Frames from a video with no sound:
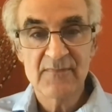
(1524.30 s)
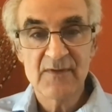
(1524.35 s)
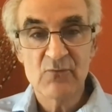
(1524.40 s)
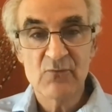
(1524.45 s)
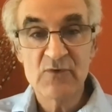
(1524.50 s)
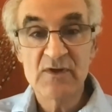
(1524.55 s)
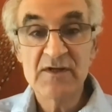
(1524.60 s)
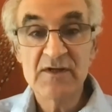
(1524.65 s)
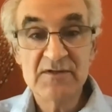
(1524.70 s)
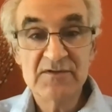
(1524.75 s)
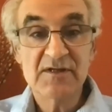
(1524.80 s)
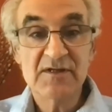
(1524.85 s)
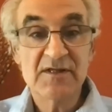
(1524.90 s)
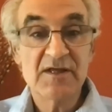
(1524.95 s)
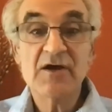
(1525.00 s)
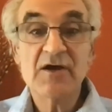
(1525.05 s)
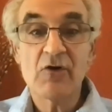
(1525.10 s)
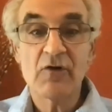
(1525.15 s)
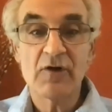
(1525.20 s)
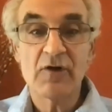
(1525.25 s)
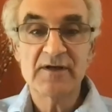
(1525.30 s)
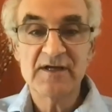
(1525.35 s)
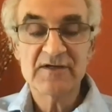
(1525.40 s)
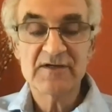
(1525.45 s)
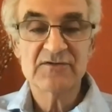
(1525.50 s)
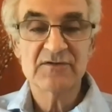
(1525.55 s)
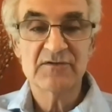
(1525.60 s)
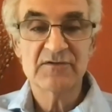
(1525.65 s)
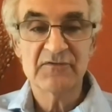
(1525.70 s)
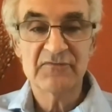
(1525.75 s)
We need to kick our
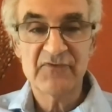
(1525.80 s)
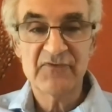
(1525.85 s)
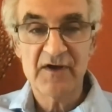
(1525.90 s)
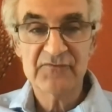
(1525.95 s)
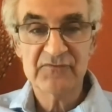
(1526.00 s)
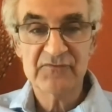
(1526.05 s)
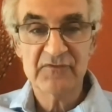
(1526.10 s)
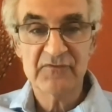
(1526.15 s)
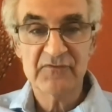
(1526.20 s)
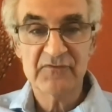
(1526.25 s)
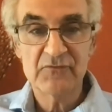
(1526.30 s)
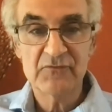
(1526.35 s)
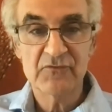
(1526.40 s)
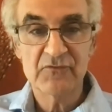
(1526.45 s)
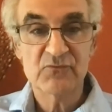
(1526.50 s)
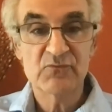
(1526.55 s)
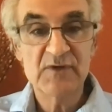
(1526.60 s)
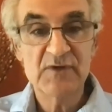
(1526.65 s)
addiction to fossil fuels.